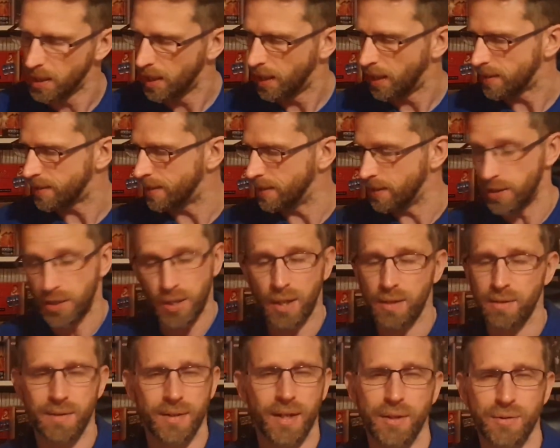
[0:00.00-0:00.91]

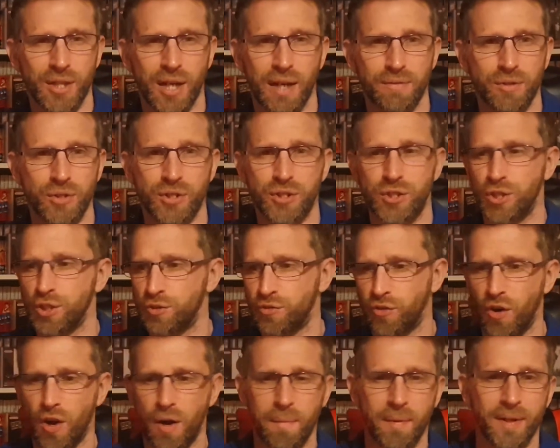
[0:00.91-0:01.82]
Loads of levels to choose
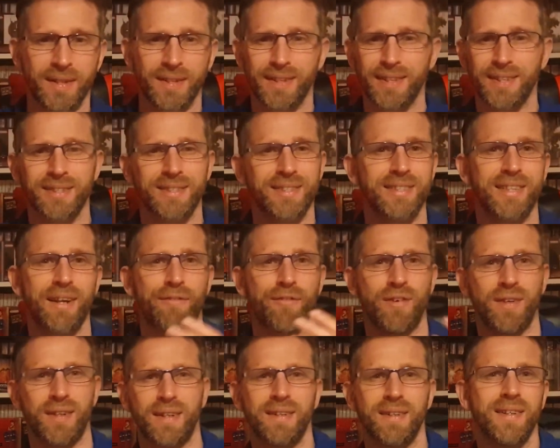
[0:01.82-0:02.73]
from, and there's
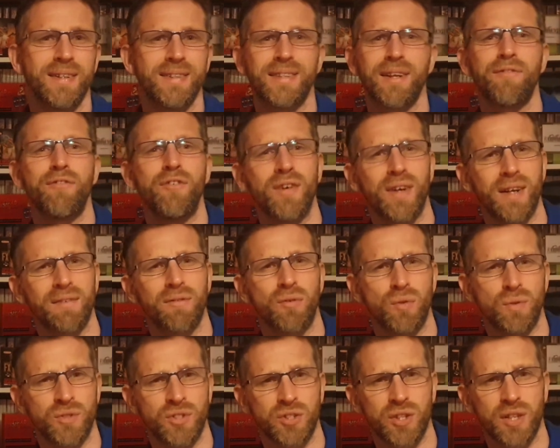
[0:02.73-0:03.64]
definitely different
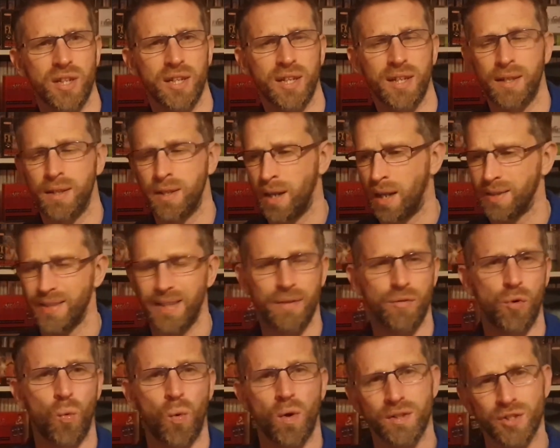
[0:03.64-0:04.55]
levels, like
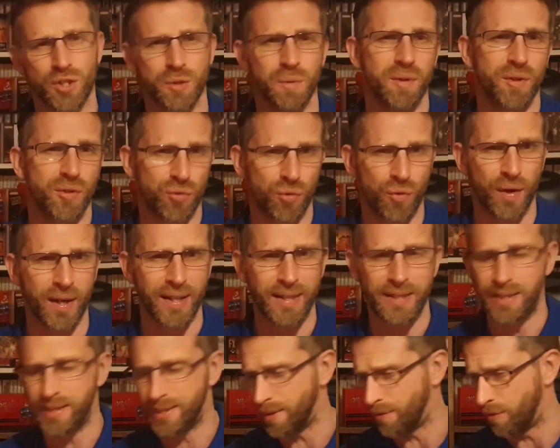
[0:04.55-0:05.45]
level 1, 2 and
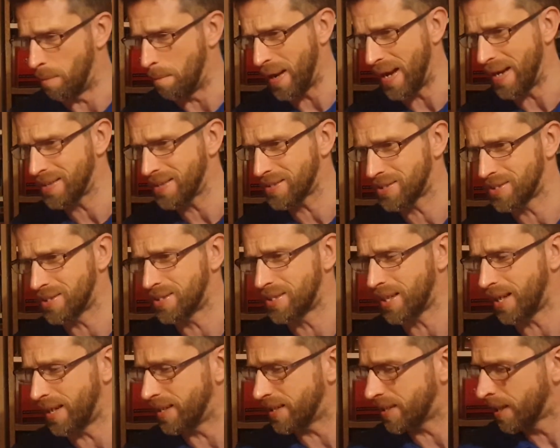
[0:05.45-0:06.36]
3, different paths to
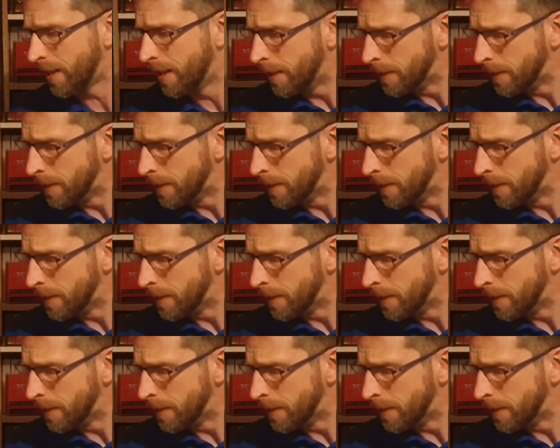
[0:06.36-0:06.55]
take.